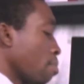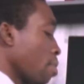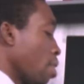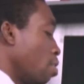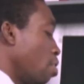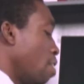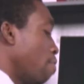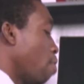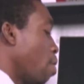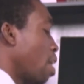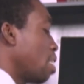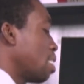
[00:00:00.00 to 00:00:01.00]
So the 4
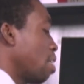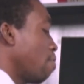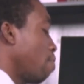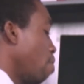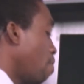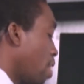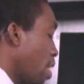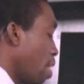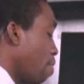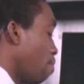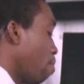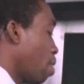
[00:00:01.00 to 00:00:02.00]
cancels out 4 over
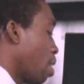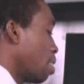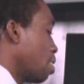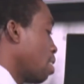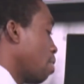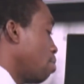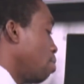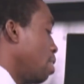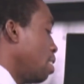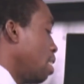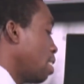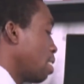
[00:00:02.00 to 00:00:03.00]
here. 4 cancels out
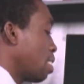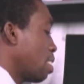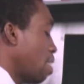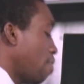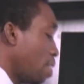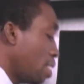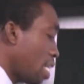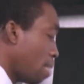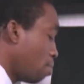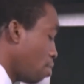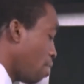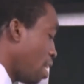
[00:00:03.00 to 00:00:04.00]
28 7 times.
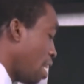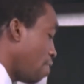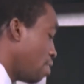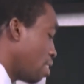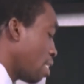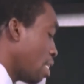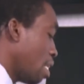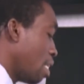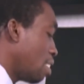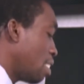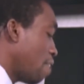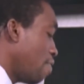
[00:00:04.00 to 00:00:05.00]
So we are left with
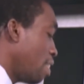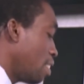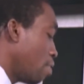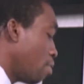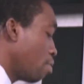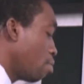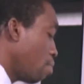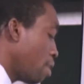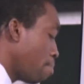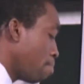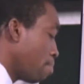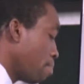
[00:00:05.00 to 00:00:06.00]
7 is equal to m.